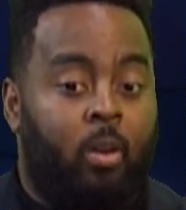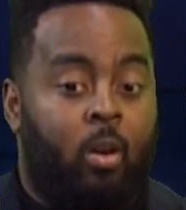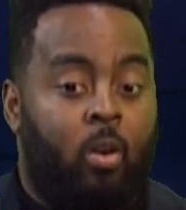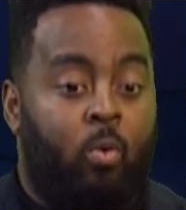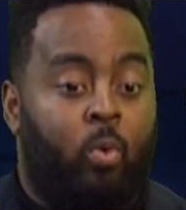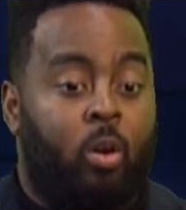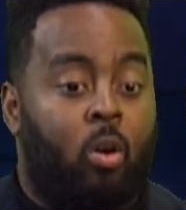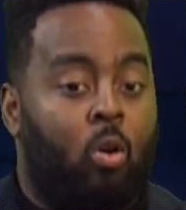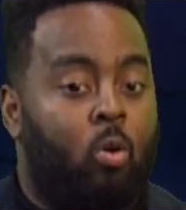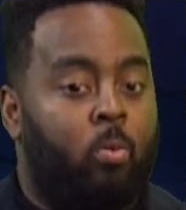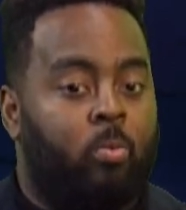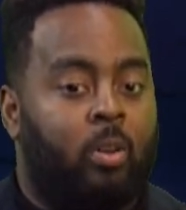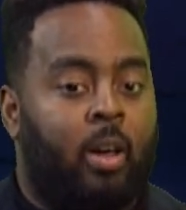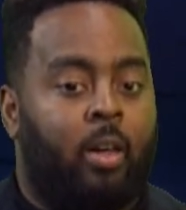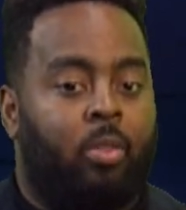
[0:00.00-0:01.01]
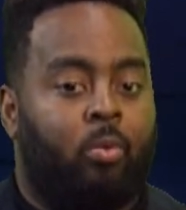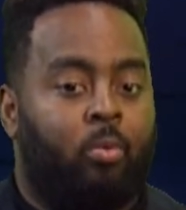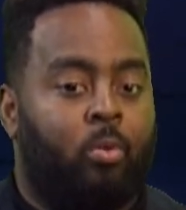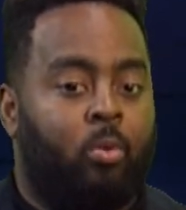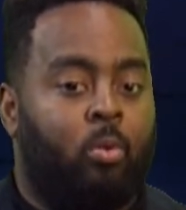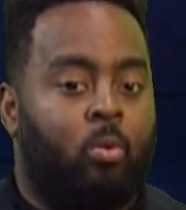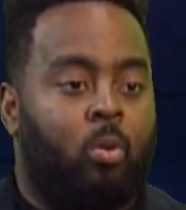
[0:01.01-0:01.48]
we hope that
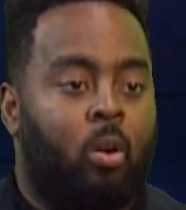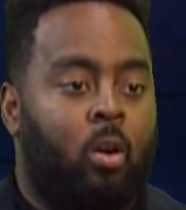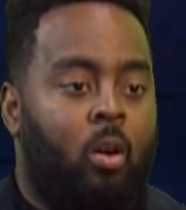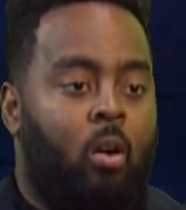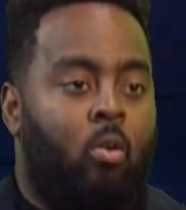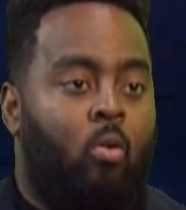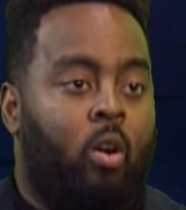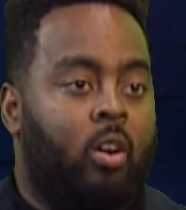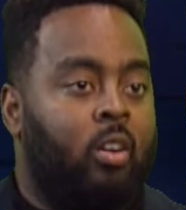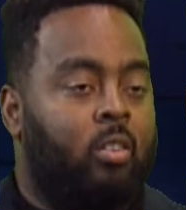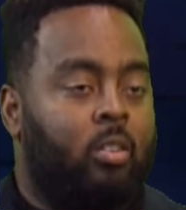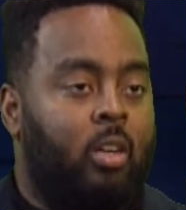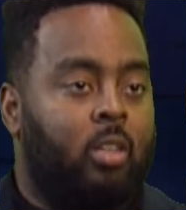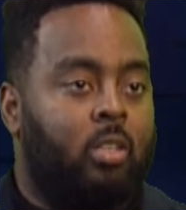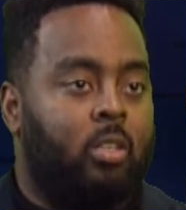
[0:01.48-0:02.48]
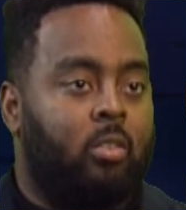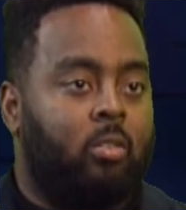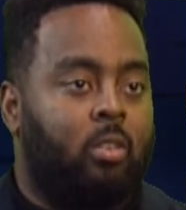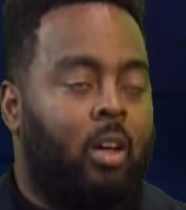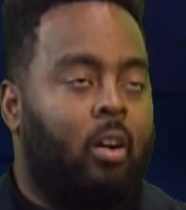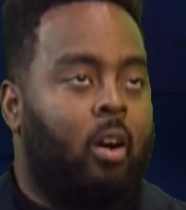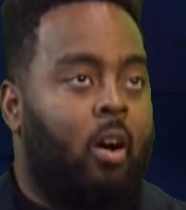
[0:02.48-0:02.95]
through
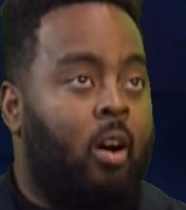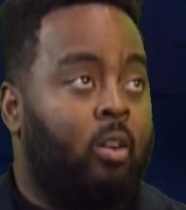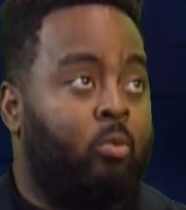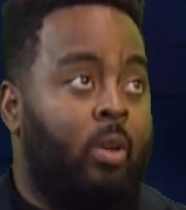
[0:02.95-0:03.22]
organizations like ours,